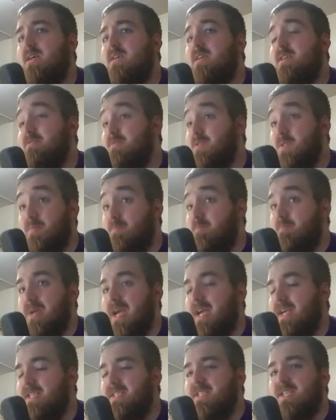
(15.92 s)
It was
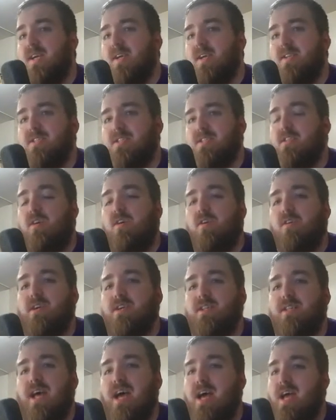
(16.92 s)
8 seconds long,
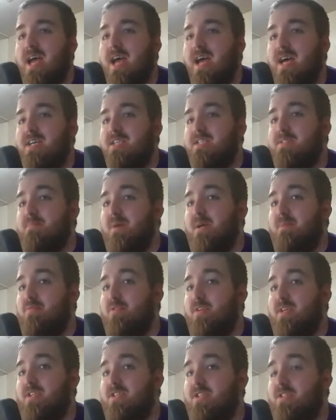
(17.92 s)
and that has my
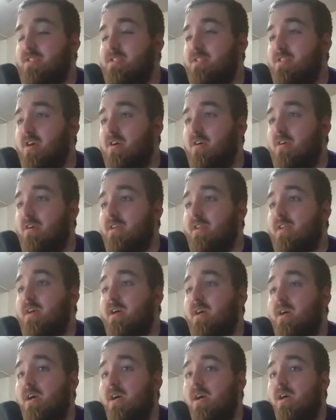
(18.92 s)
predictions on
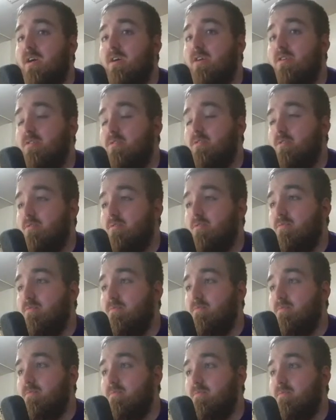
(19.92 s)
who
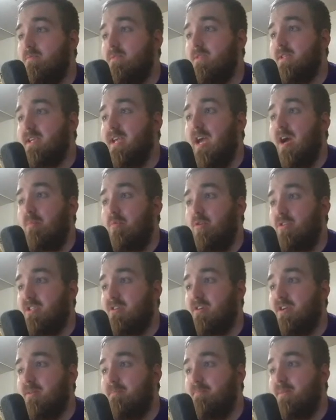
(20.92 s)
the Cowboys are
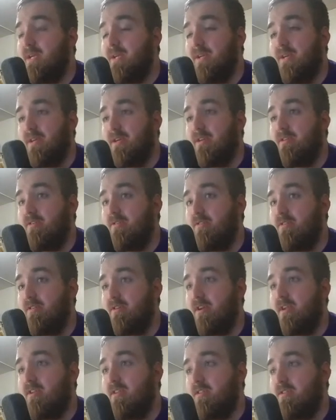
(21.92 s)
going to beat and who they're
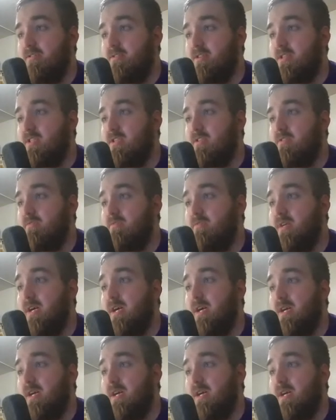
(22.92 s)
going to lose to.